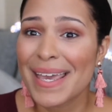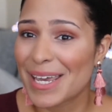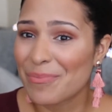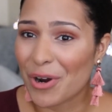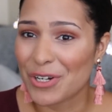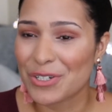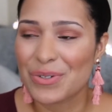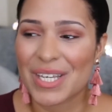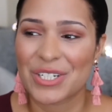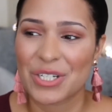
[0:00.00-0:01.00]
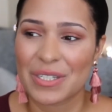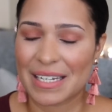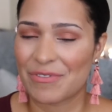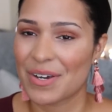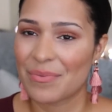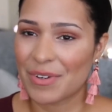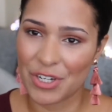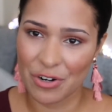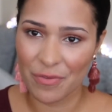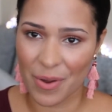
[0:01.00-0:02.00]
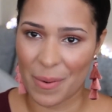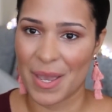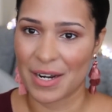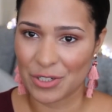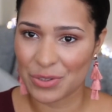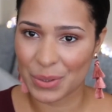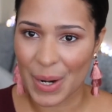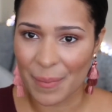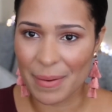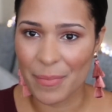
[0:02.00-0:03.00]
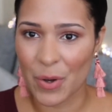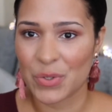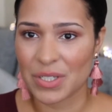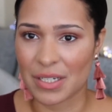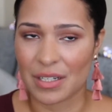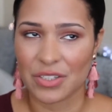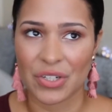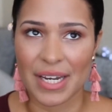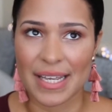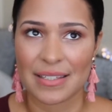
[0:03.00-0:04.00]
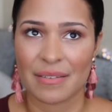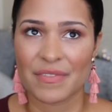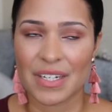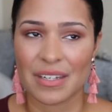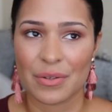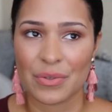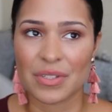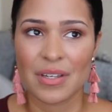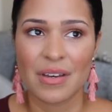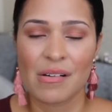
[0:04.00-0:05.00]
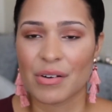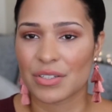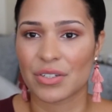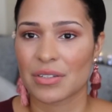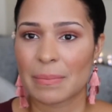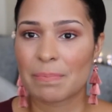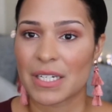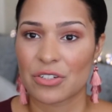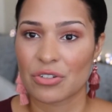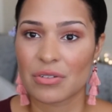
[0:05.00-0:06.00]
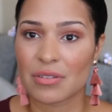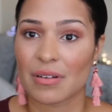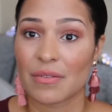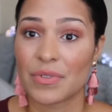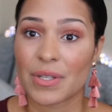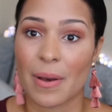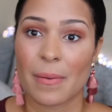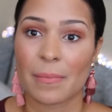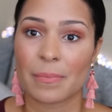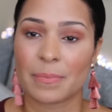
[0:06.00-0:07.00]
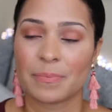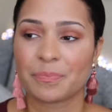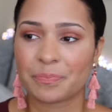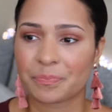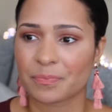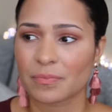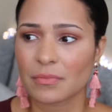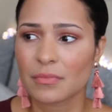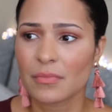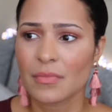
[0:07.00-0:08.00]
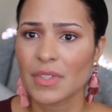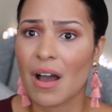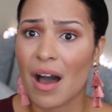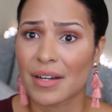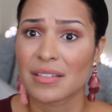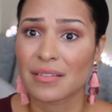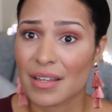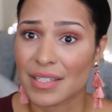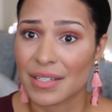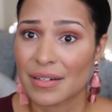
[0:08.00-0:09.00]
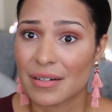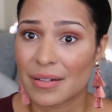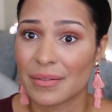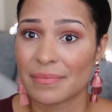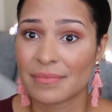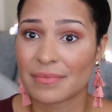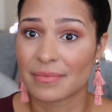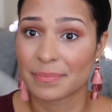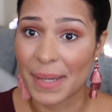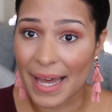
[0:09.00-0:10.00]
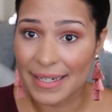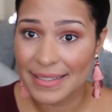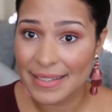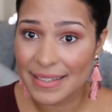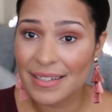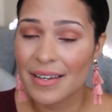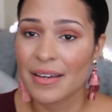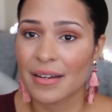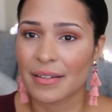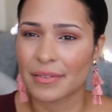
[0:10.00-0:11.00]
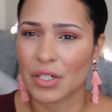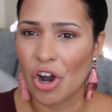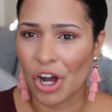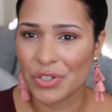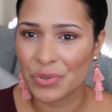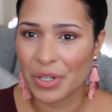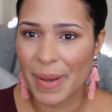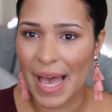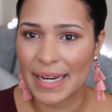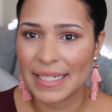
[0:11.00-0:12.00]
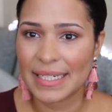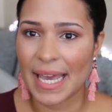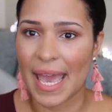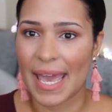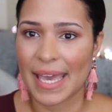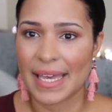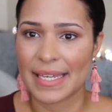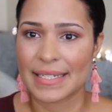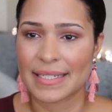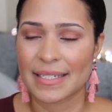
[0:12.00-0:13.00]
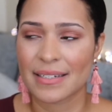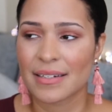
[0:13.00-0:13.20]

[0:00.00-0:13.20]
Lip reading: in Marshalls. If you don't follow me on Instagram, I posted yesterday some videos or just some pictures of some Anastasia palettes, the contour palette and